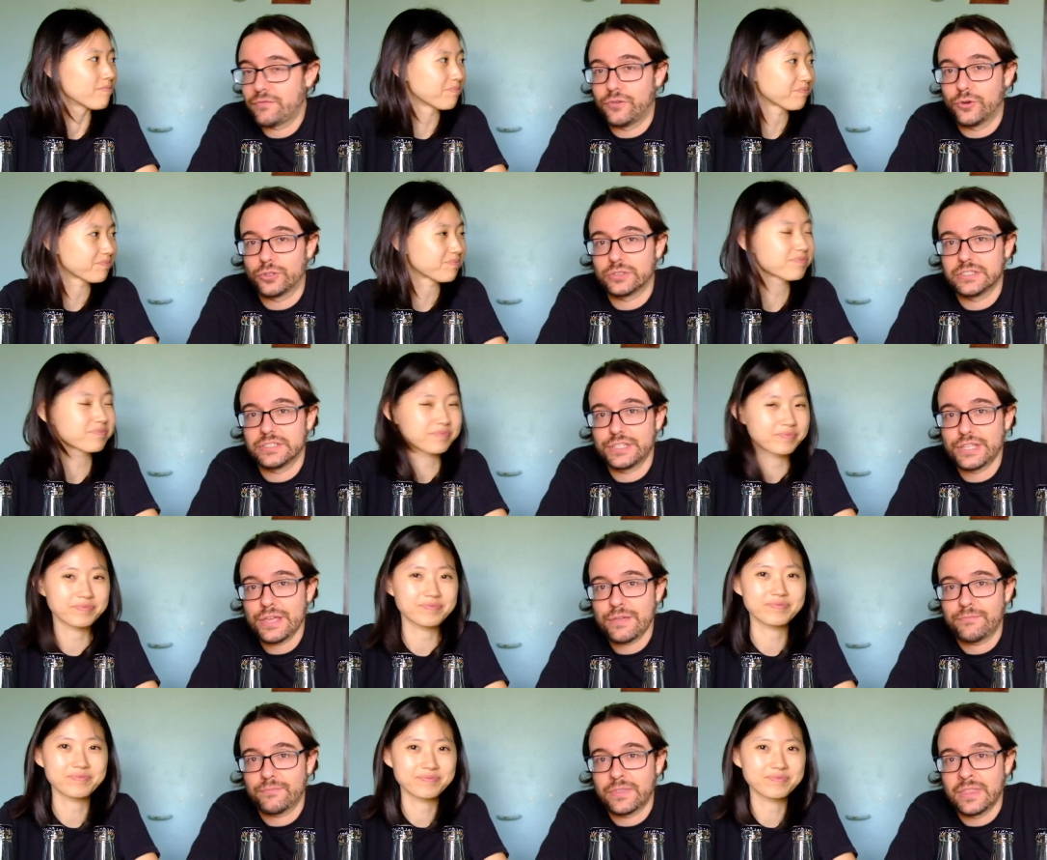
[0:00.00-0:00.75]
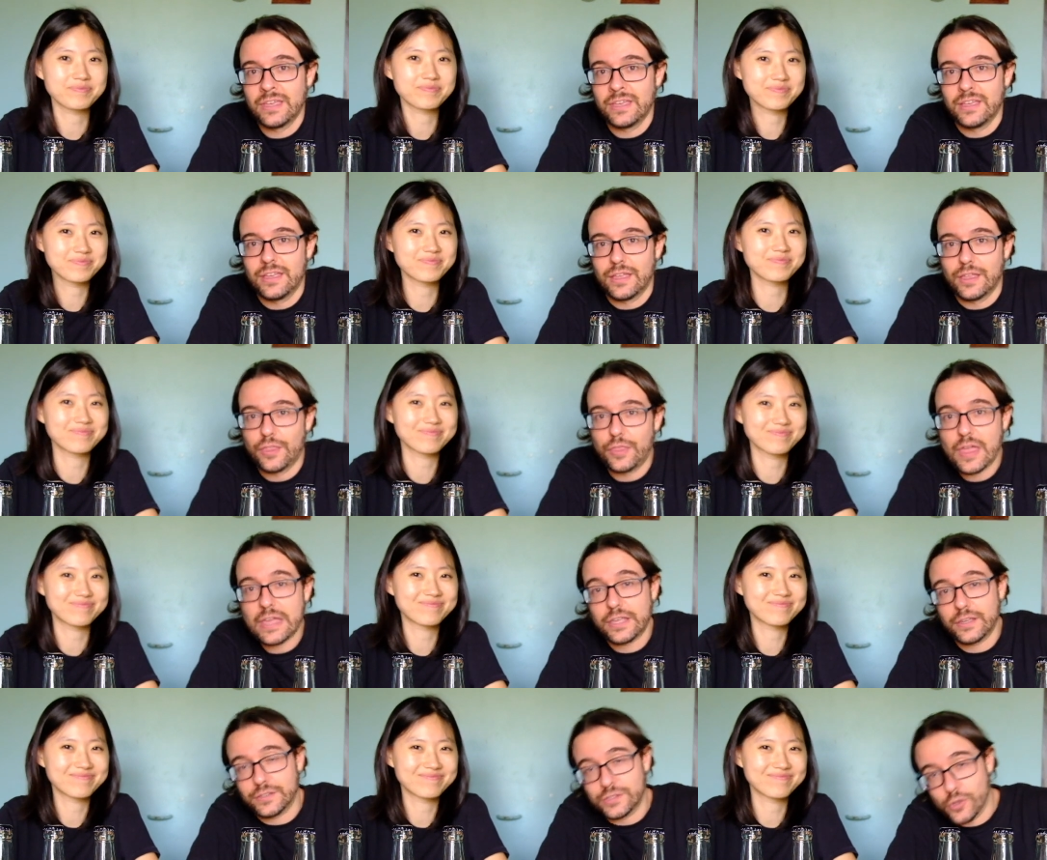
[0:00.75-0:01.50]
Speaker 1: for the day.
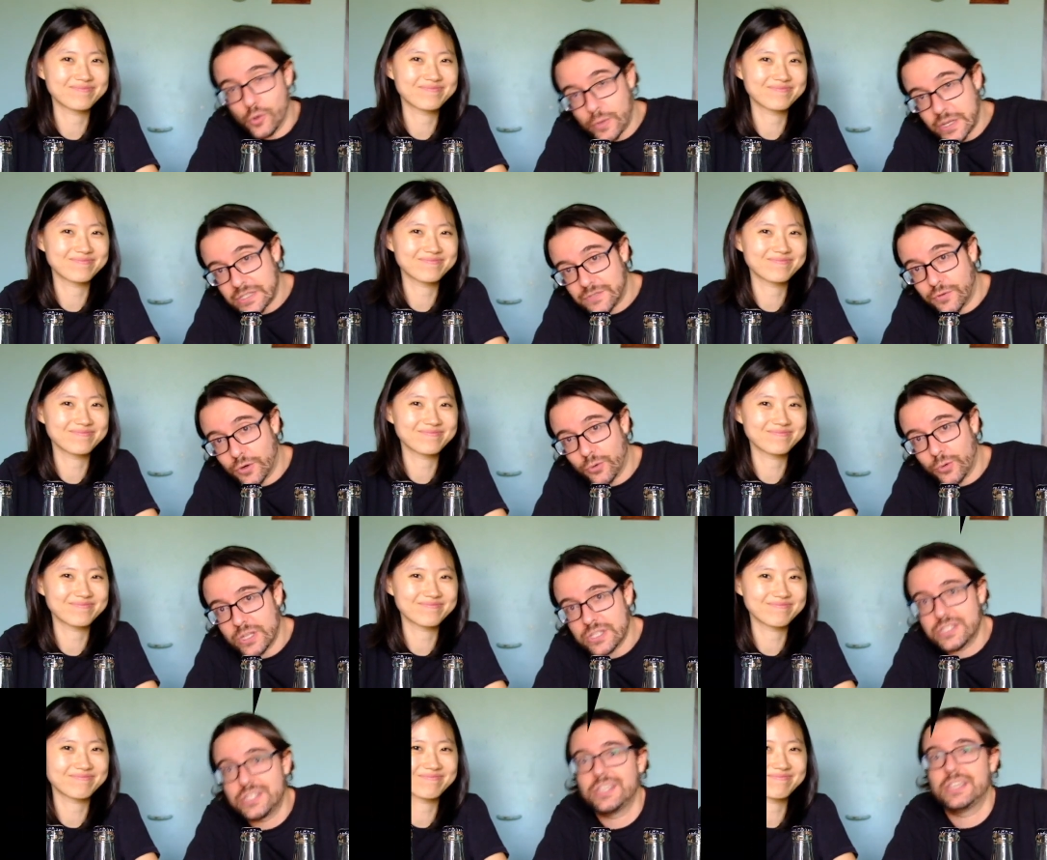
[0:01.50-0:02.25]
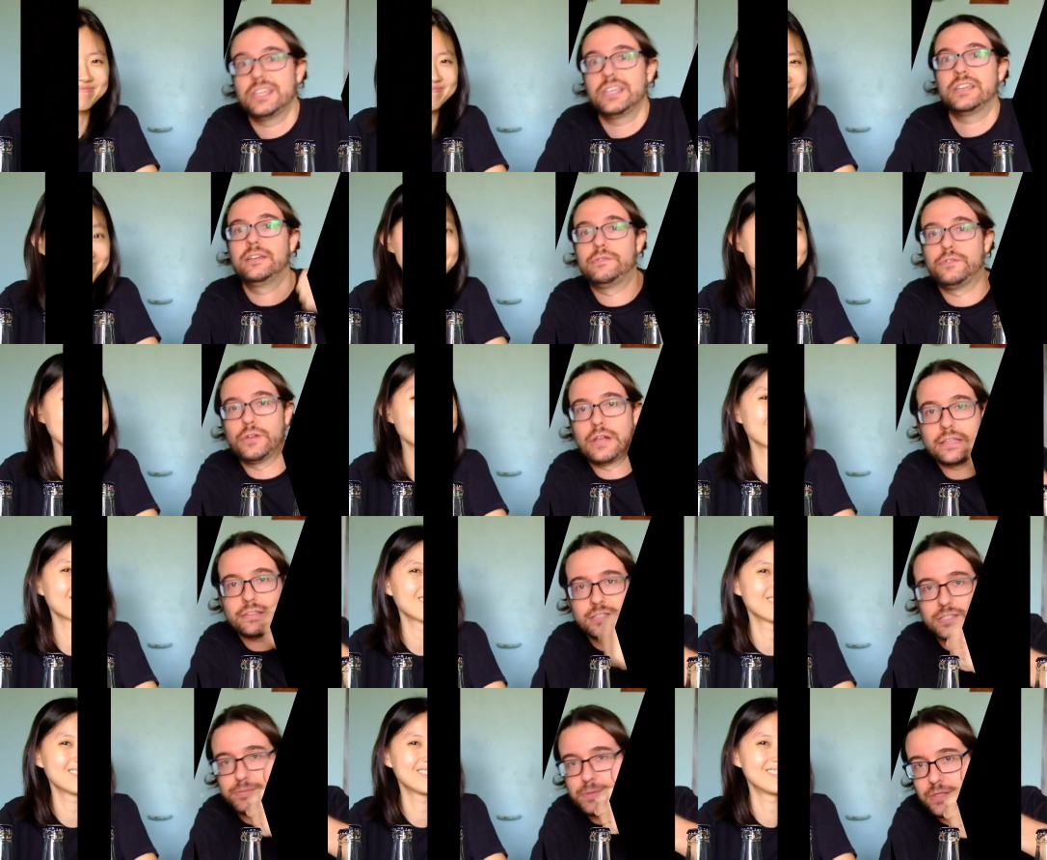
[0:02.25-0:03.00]
Thank you so much for watching. If you like
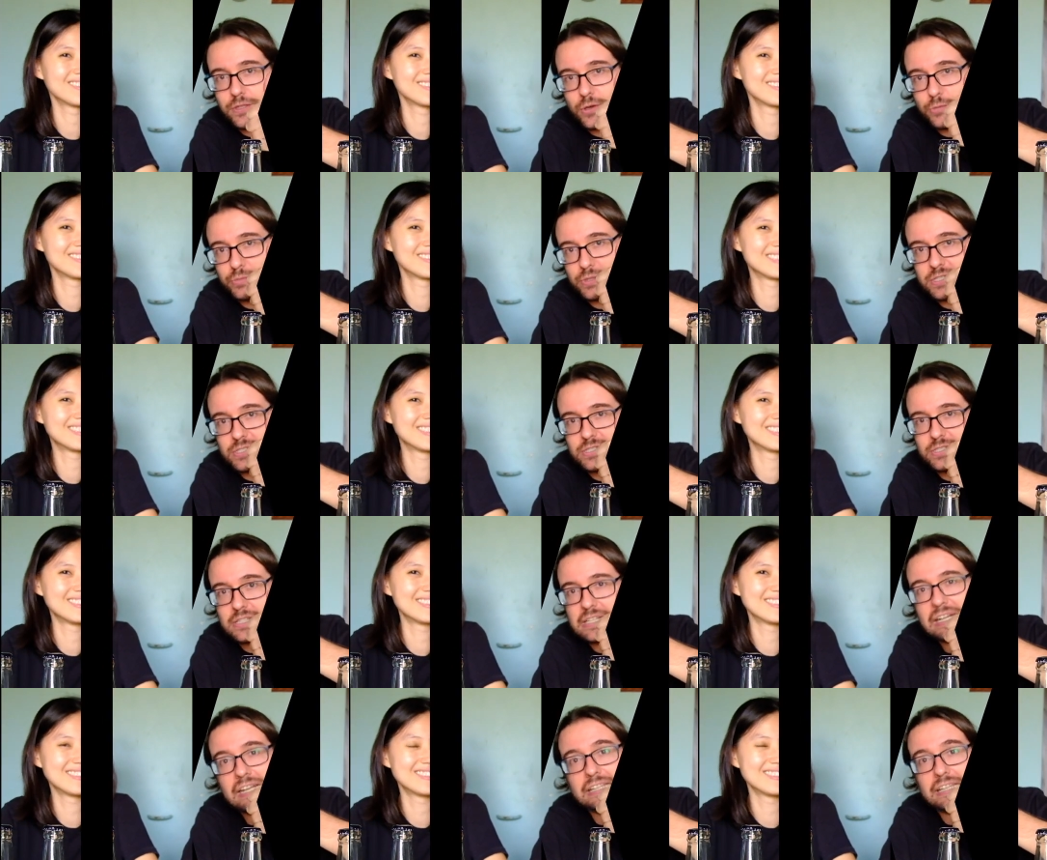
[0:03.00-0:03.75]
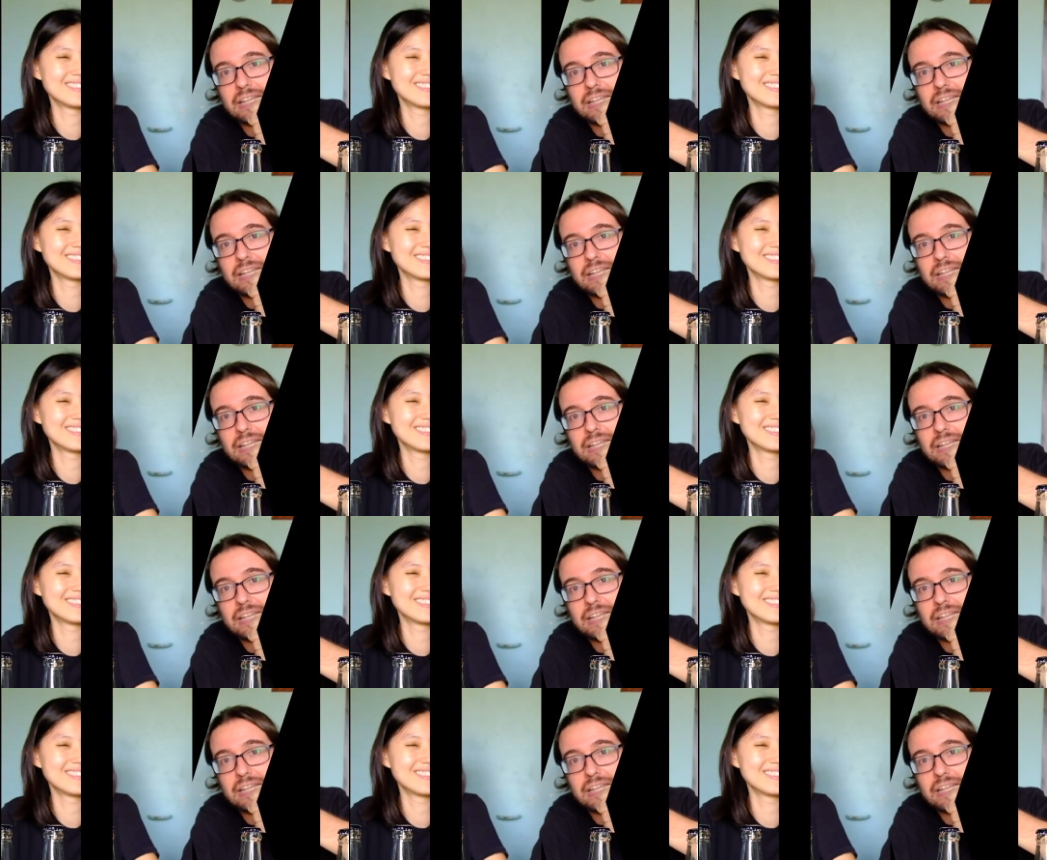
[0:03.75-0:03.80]
this video, please click